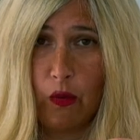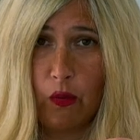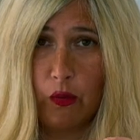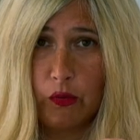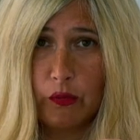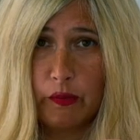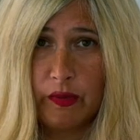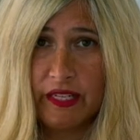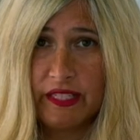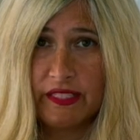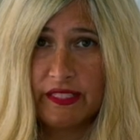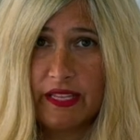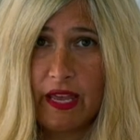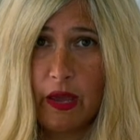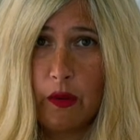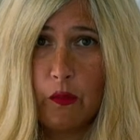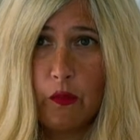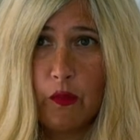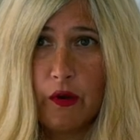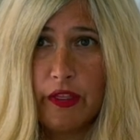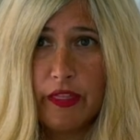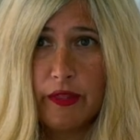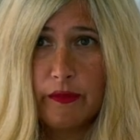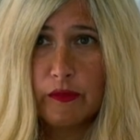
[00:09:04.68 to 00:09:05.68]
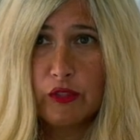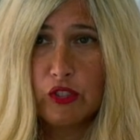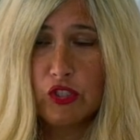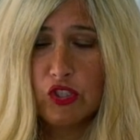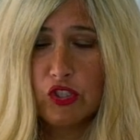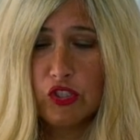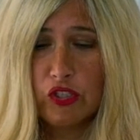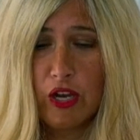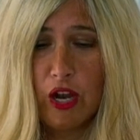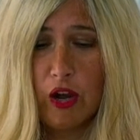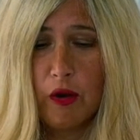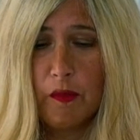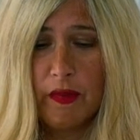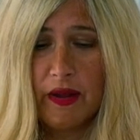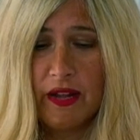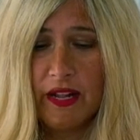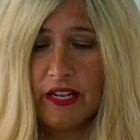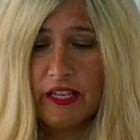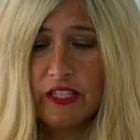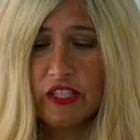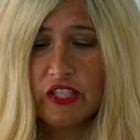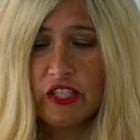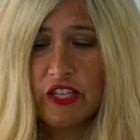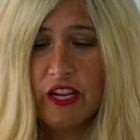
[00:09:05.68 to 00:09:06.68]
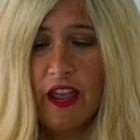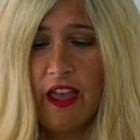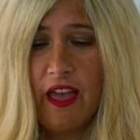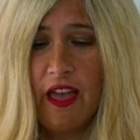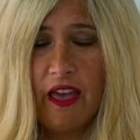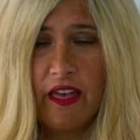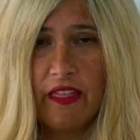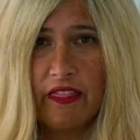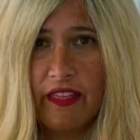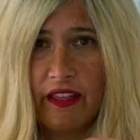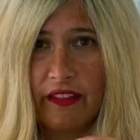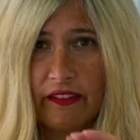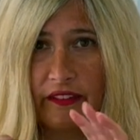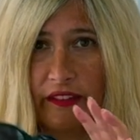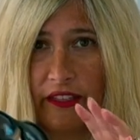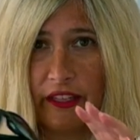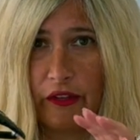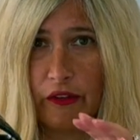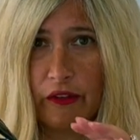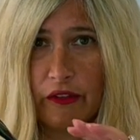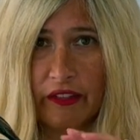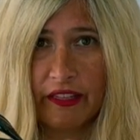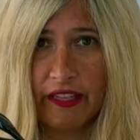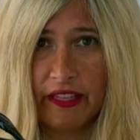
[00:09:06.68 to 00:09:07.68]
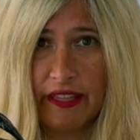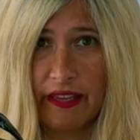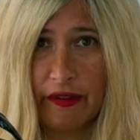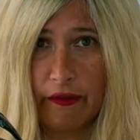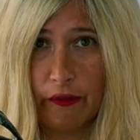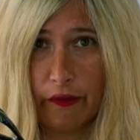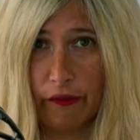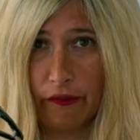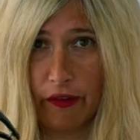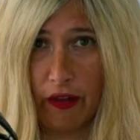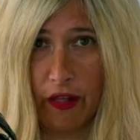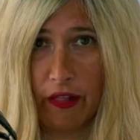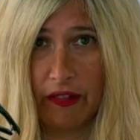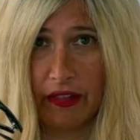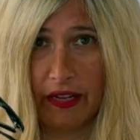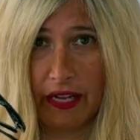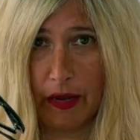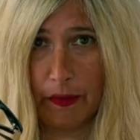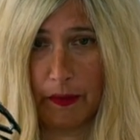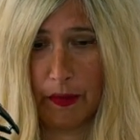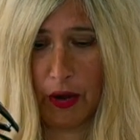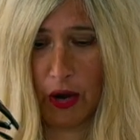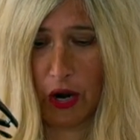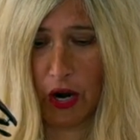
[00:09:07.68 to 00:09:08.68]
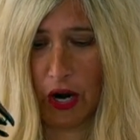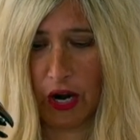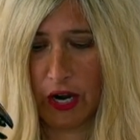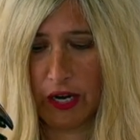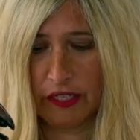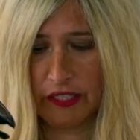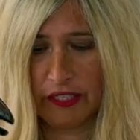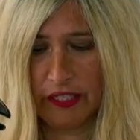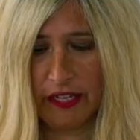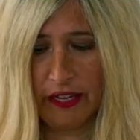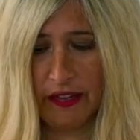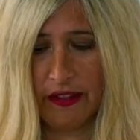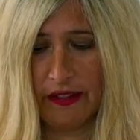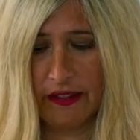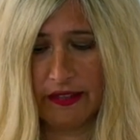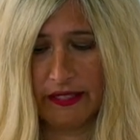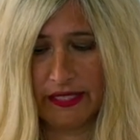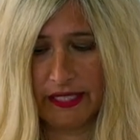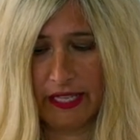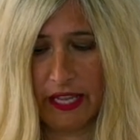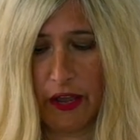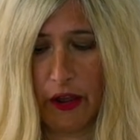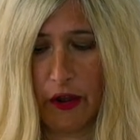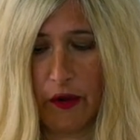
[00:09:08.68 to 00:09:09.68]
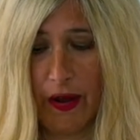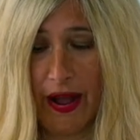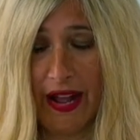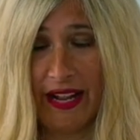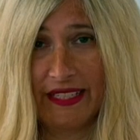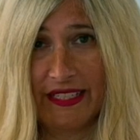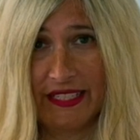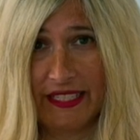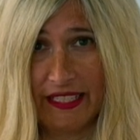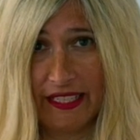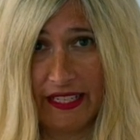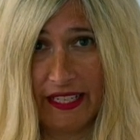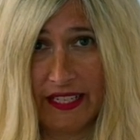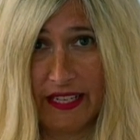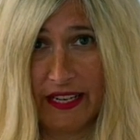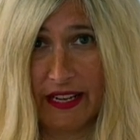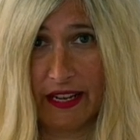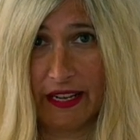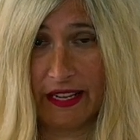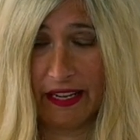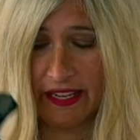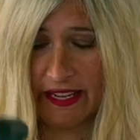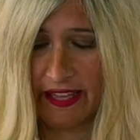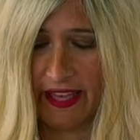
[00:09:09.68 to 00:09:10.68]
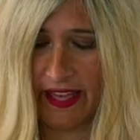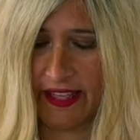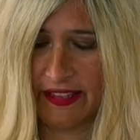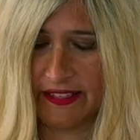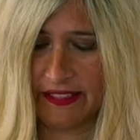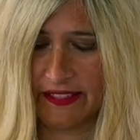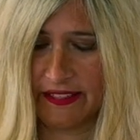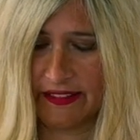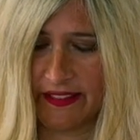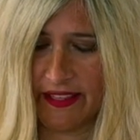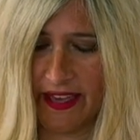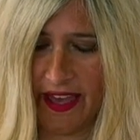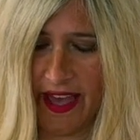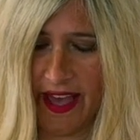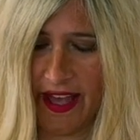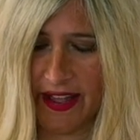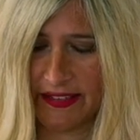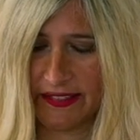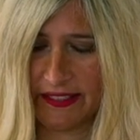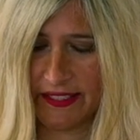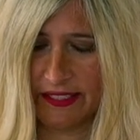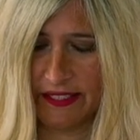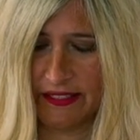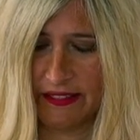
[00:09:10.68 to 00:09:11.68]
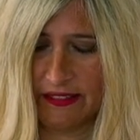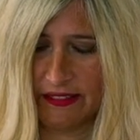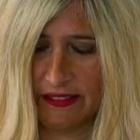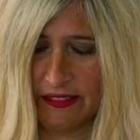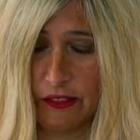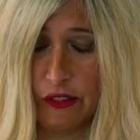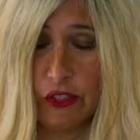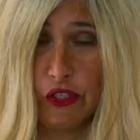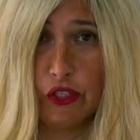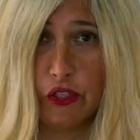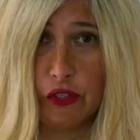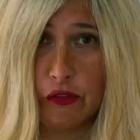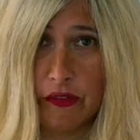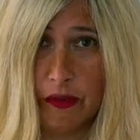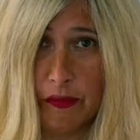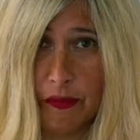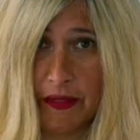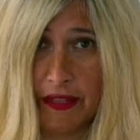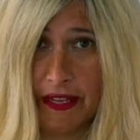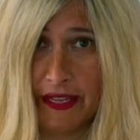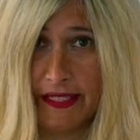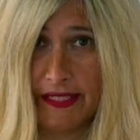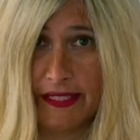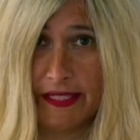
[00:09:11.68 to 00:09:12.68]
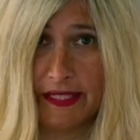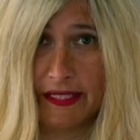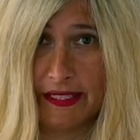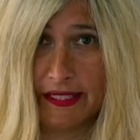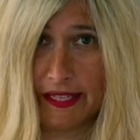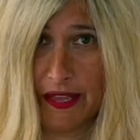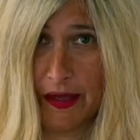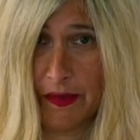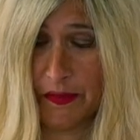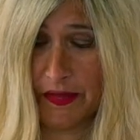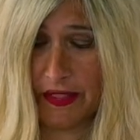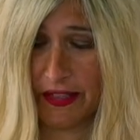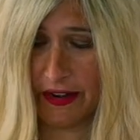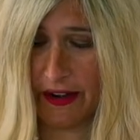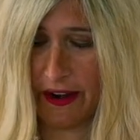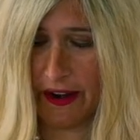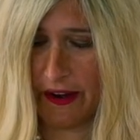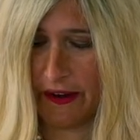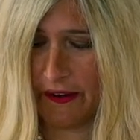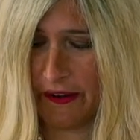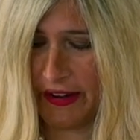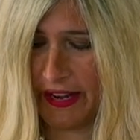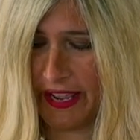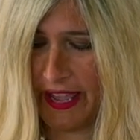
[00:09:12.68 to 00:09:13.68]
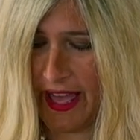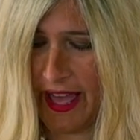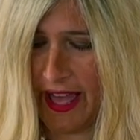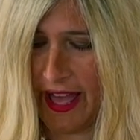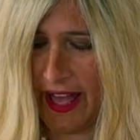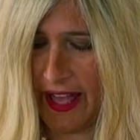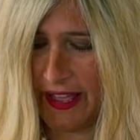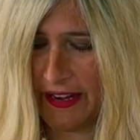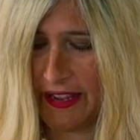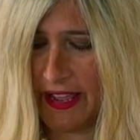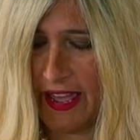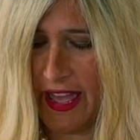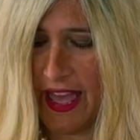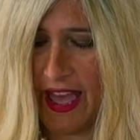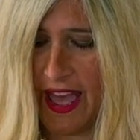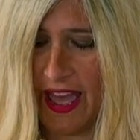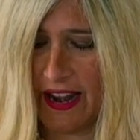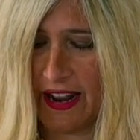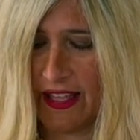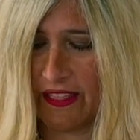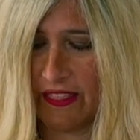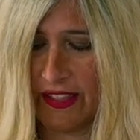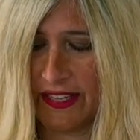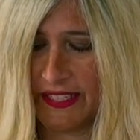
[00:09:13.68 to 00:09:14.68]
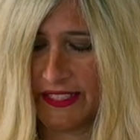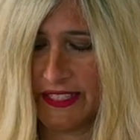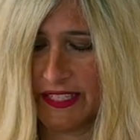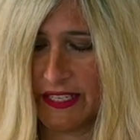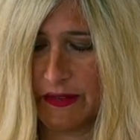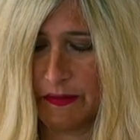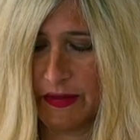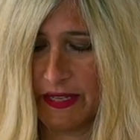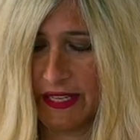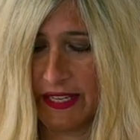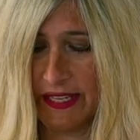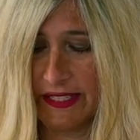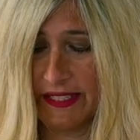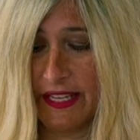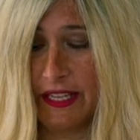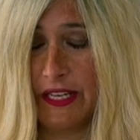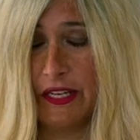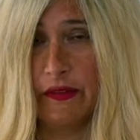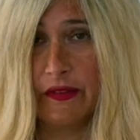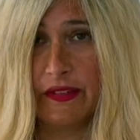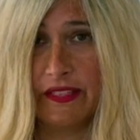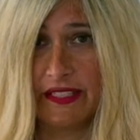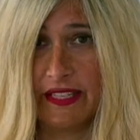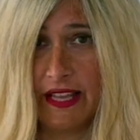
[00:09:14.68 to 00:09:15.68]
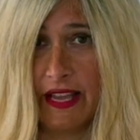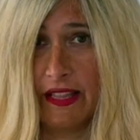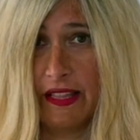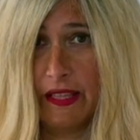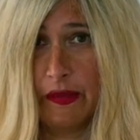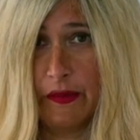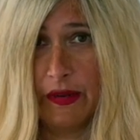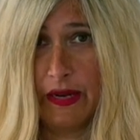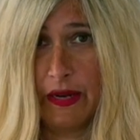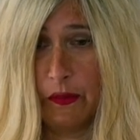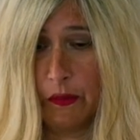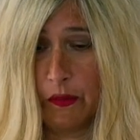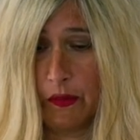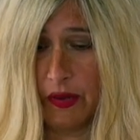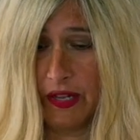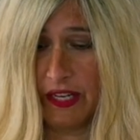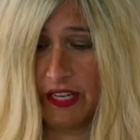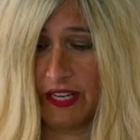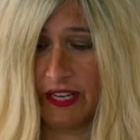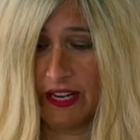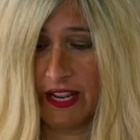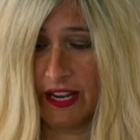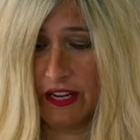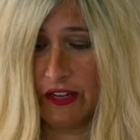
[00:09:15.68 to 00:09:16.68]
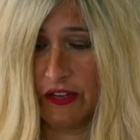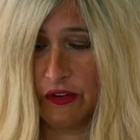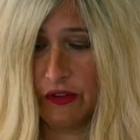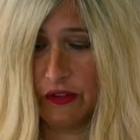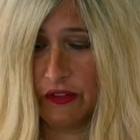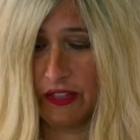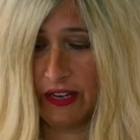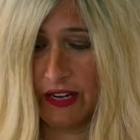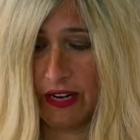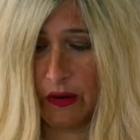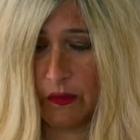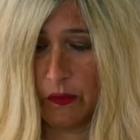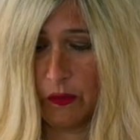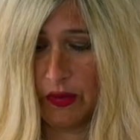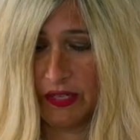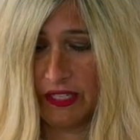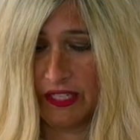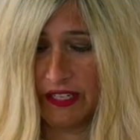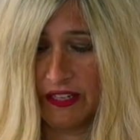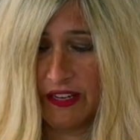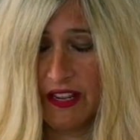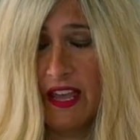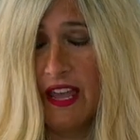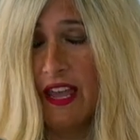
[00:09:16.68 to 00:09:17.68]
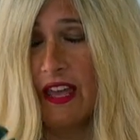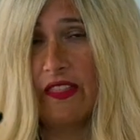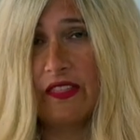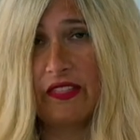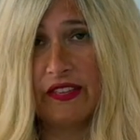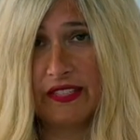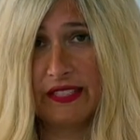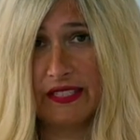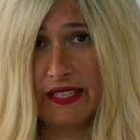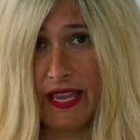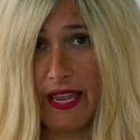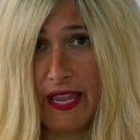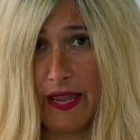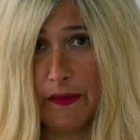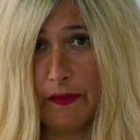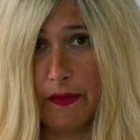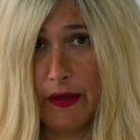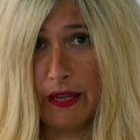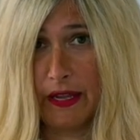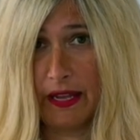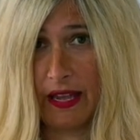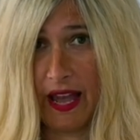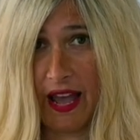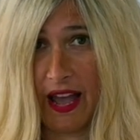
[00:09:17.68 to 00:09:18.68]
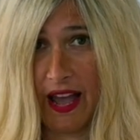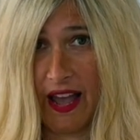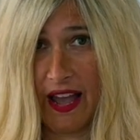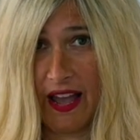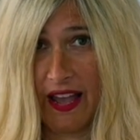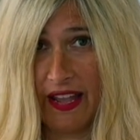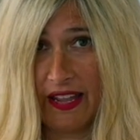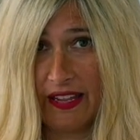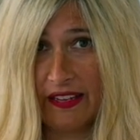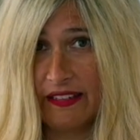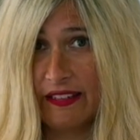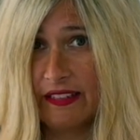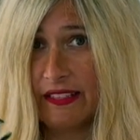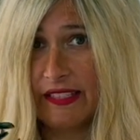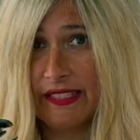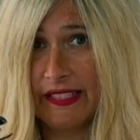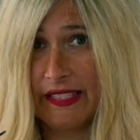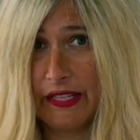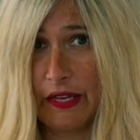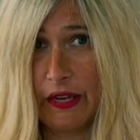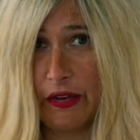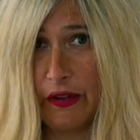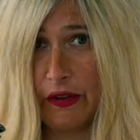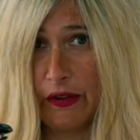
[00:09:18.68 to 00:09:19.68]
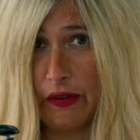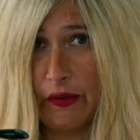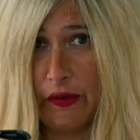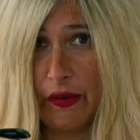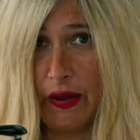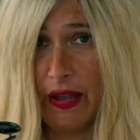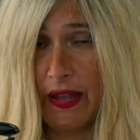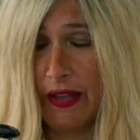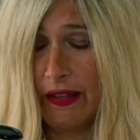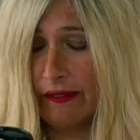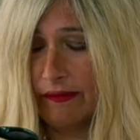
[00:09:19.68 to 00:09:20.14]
old ones, I wore them so much that literally they were falling apart. So I did get that to replace some that I already had, and I liked it because I knew exactly what I wanted. I knew that I wanted the same kind, so